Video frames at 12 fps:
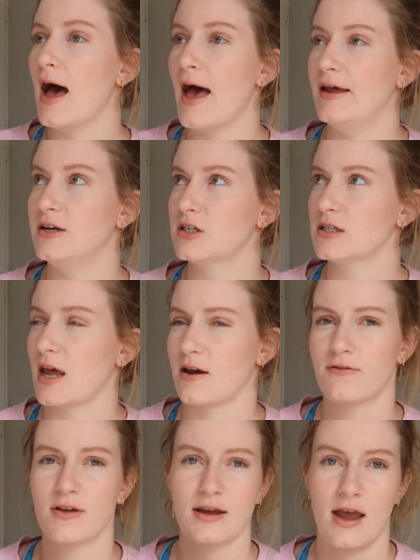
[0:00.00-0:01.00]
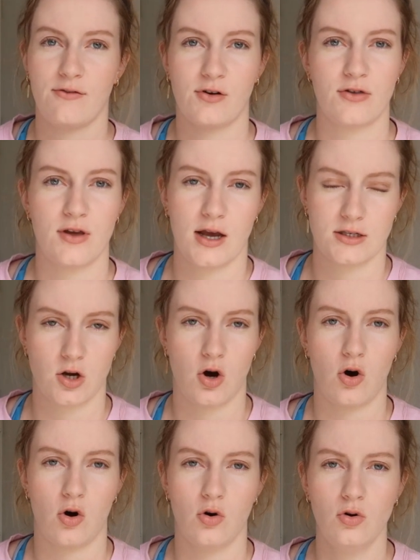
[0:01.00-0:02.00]
and just I feel like everything as a
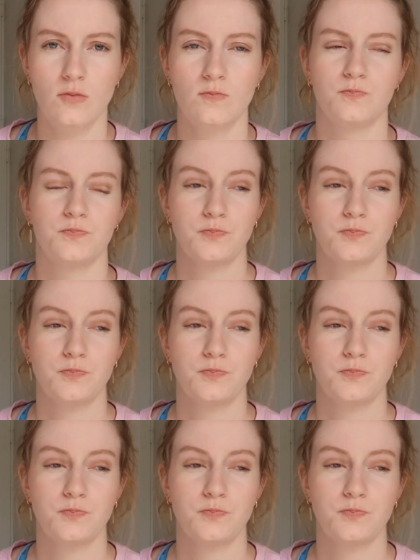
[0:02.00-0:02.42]
whole